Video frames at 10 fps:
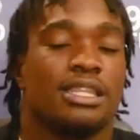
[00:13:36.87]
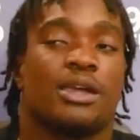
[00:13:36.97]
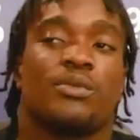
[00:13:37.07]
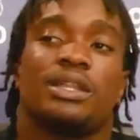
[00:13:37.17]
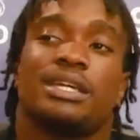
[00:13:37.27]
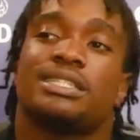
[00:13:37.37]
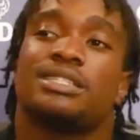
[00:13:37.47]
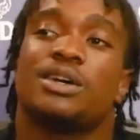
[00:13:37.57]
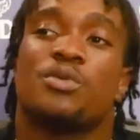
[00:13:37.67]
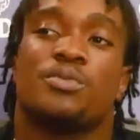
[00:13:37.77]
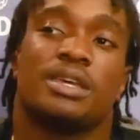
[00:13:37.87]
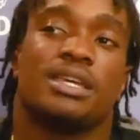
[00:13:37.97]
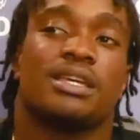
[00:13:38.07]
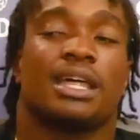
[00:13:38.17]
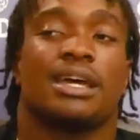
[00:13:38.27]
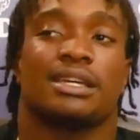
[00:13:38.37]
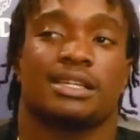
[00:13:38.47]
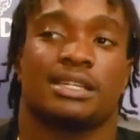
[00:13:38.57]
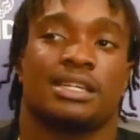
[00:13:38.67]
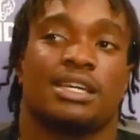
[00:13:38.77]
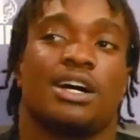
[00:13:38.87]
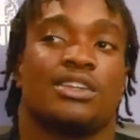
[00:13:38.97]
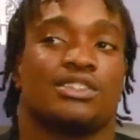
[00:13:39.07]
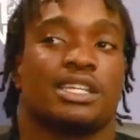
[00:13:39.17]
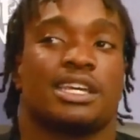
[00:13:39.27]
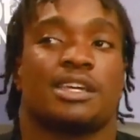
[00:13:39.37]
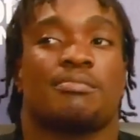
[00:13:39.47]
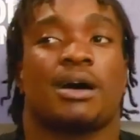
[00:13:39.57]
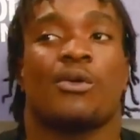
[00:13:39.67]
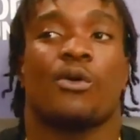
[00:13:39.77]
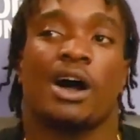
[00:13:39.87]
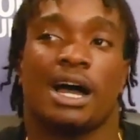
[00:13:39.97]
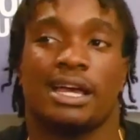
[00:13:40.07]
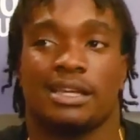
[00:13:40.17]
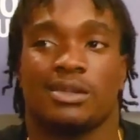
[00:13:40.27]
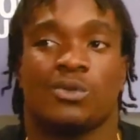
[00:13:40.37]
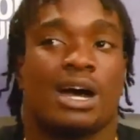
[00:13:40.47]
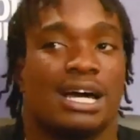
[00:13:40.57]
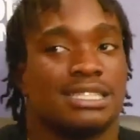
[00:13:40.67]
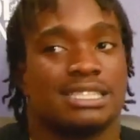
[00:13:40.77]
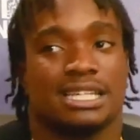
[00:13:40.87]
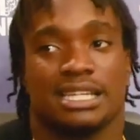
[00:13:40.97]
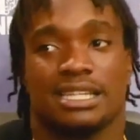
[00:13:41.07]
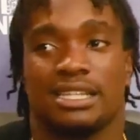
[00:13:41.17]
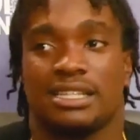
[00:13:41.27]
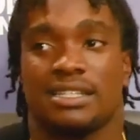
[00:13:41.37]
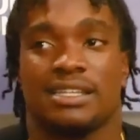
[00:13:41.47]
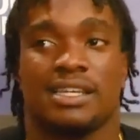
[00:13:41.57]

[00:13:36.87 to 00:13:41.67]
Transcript: they really get to know me, like, understand my why and why I tick, and